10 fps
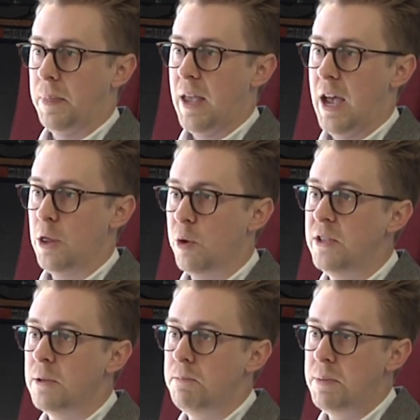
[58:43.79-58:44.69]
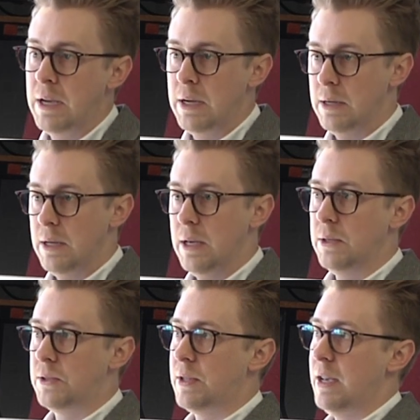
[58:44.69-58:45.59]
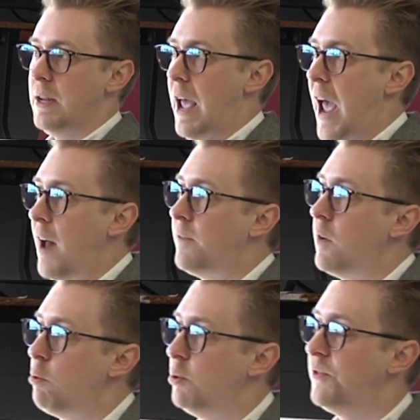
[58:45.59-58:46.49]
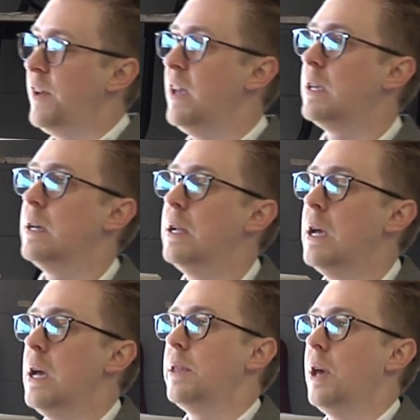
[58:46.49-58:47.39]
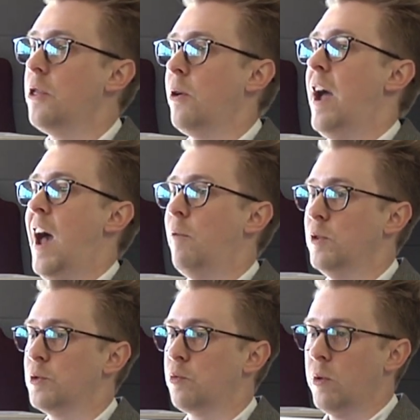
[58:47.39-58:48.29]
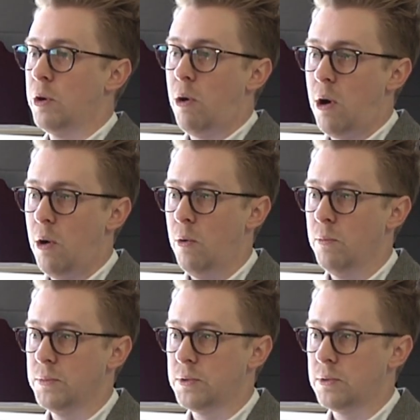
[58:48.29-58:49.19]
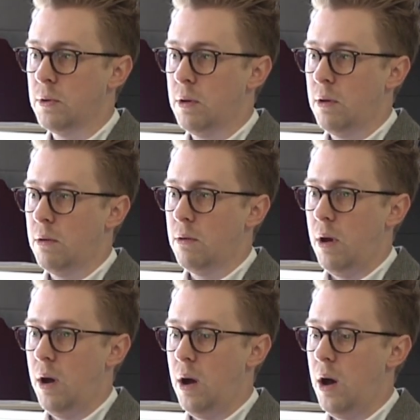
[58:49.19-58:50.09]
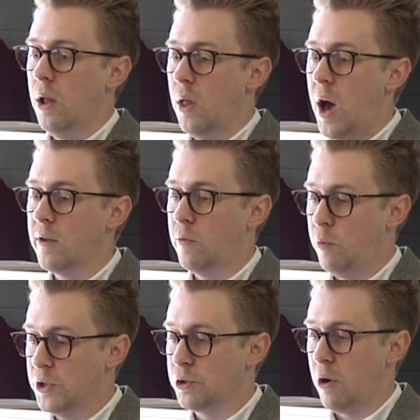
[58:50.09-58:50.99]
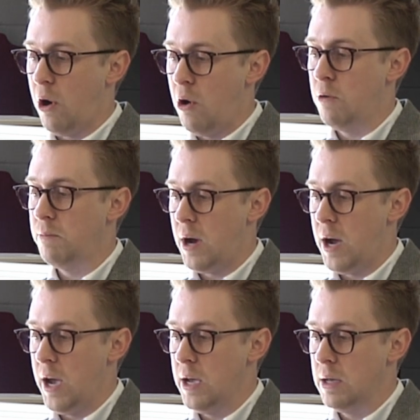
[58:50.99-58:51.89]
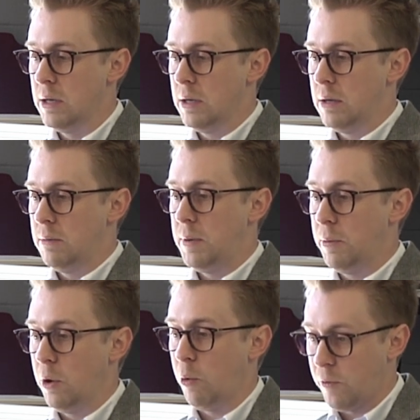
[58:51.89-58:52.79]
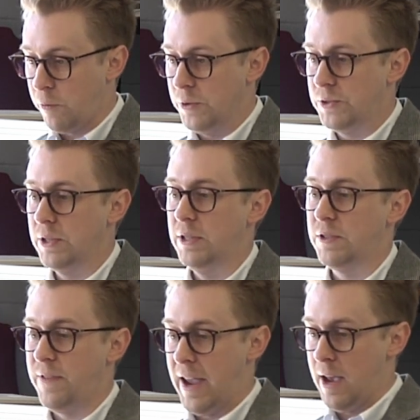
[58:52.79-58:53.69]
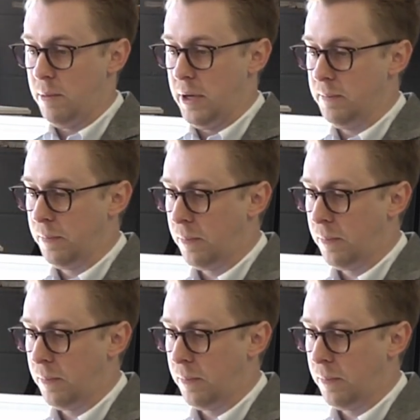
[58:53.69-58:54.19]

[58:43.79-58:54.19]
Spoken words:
And the reason being is that half of it was vacant, the other half was rental homes, a lot of which are owned by people that work for the city's family.